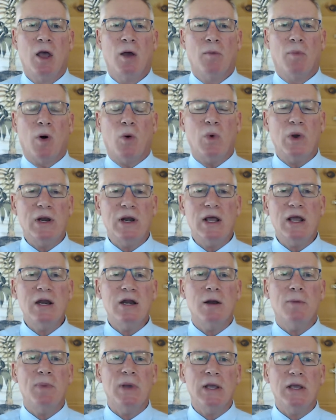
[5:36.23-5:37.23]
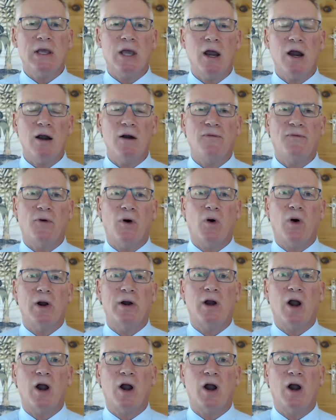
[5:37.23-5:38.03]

But we need to be careful and